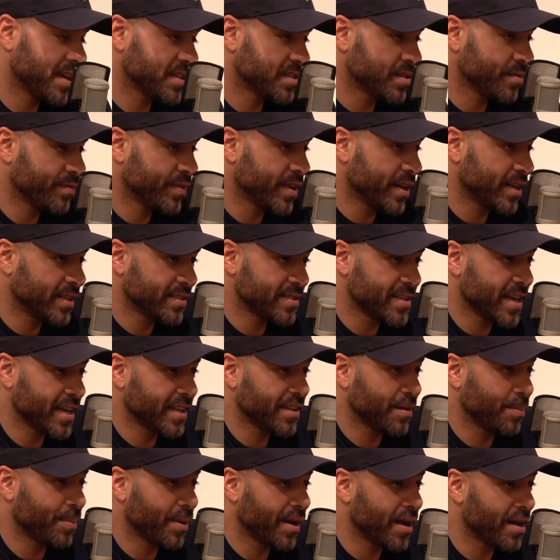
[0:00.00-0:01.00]
Aston Villa
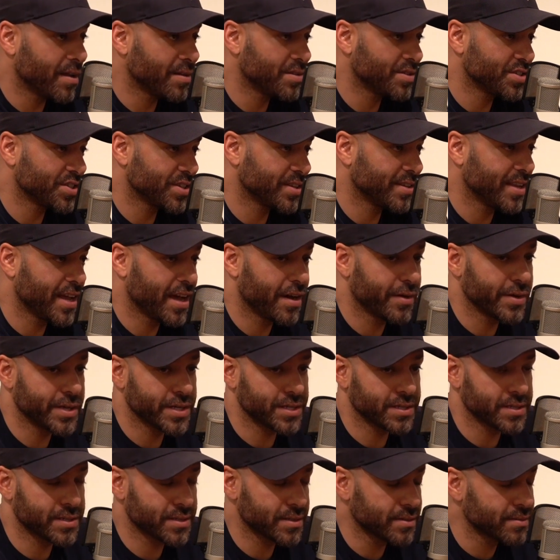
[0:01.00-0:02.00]
take the plunge, and now
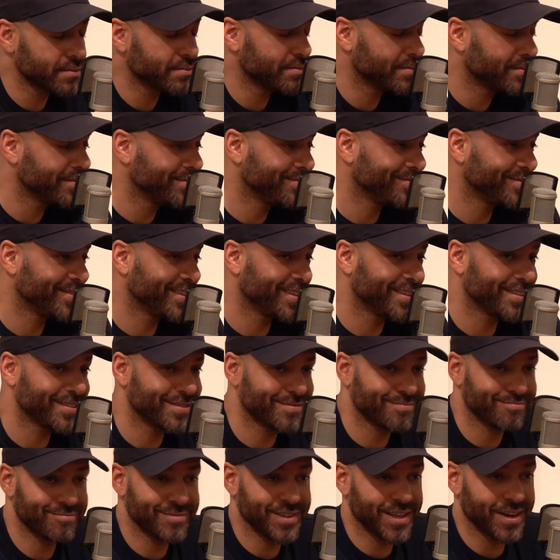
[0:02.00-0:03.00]
he's
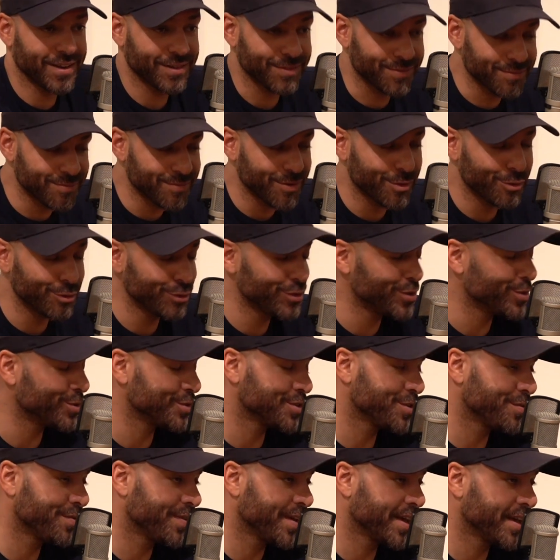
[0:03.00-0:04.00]
all
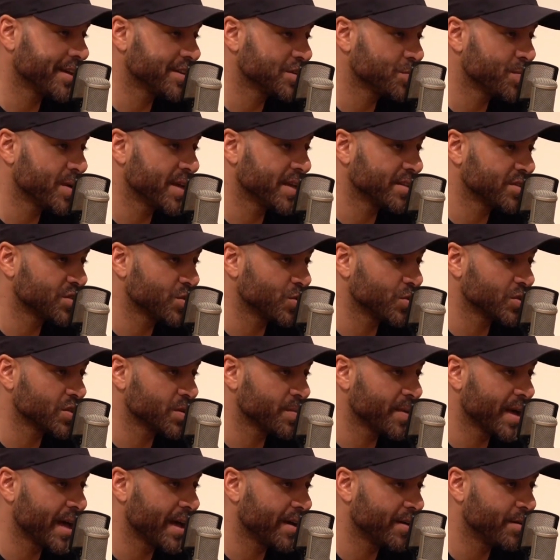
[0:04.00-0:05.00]
sorts of figures being talked
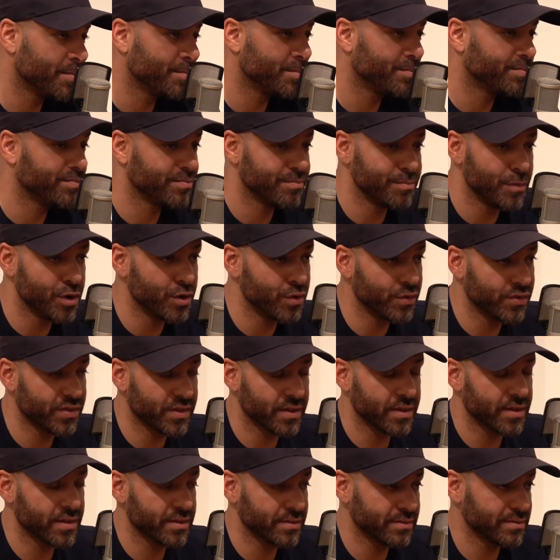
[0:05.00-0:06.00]
about and moves
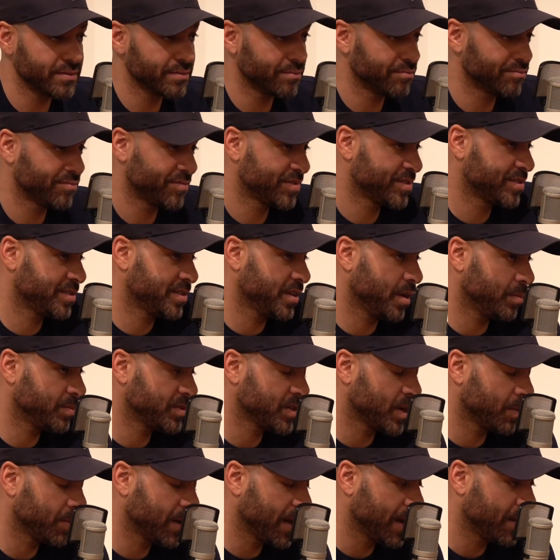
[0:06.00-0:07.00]
to
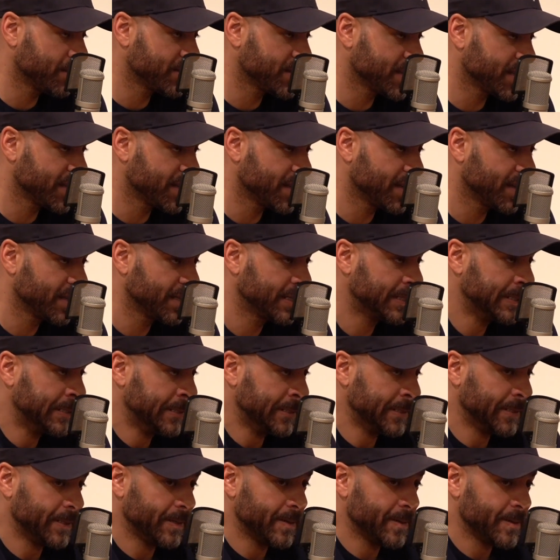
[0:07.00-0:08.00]
top clubs in the
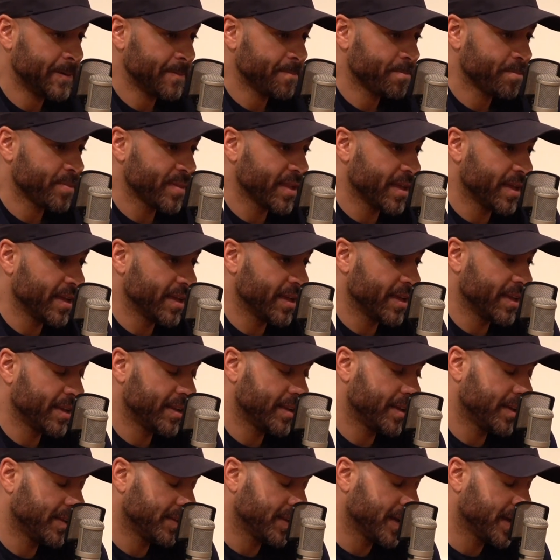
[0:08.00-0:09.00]

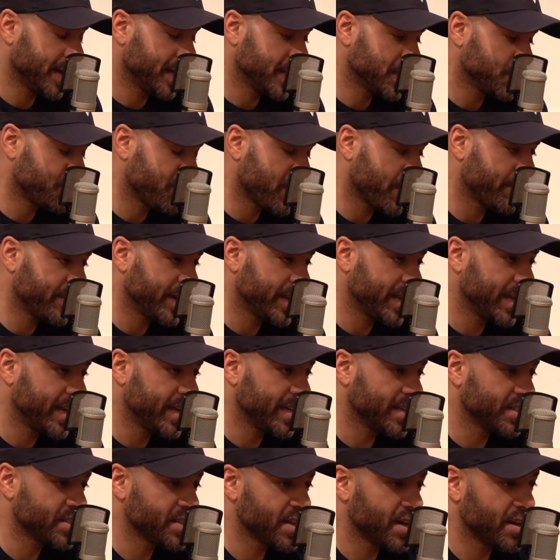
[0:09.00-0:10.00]
English Premier
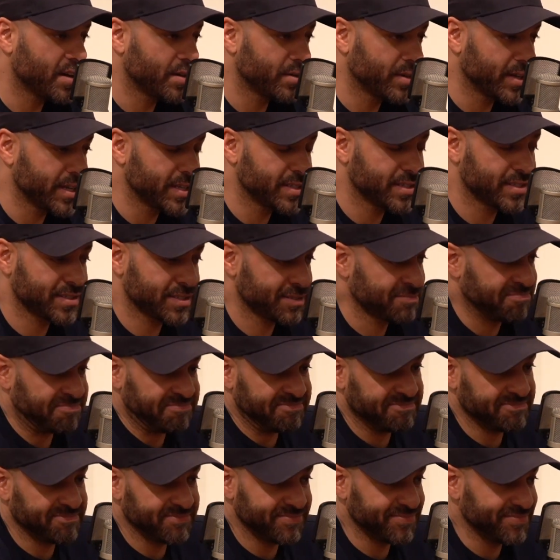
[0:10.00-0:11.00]
League. So
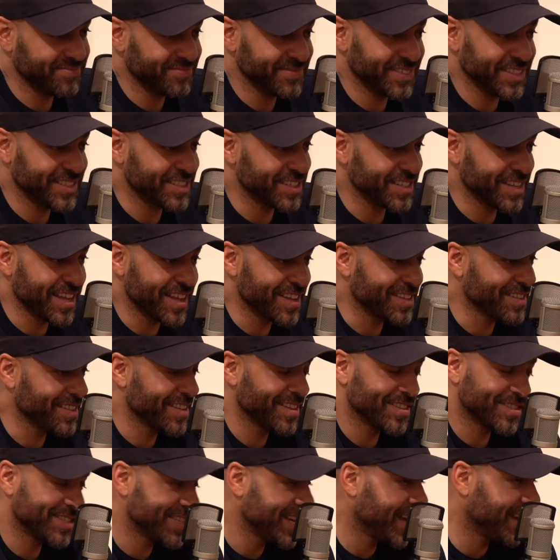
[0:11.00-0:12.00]

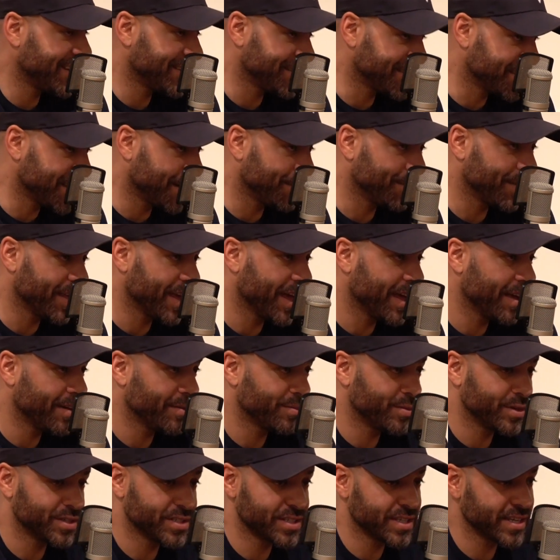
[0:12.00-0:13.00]
their talent's up
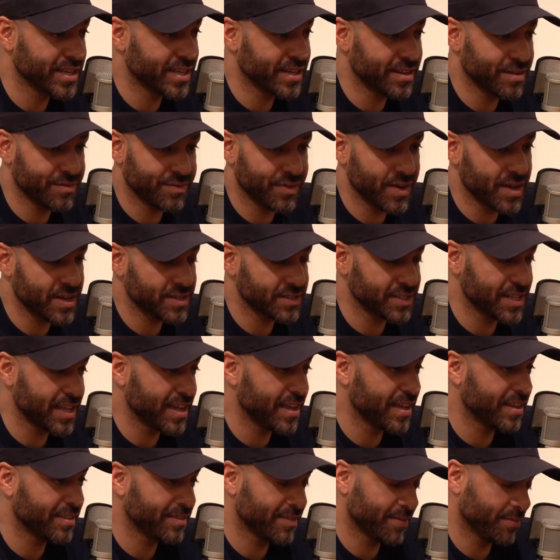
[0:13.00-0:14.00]
there. We're seeing it
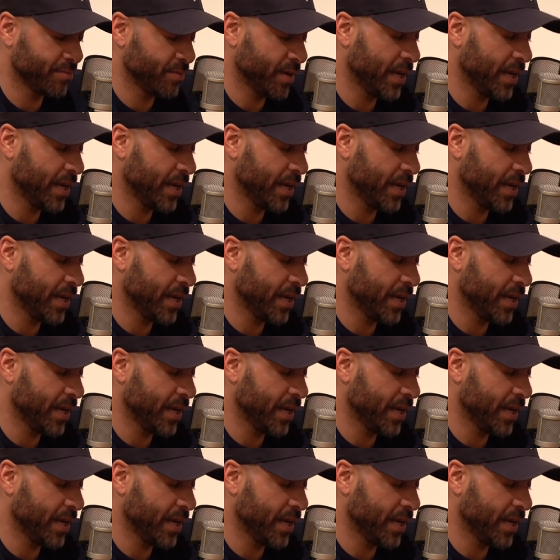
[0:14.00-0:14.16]
firsthand.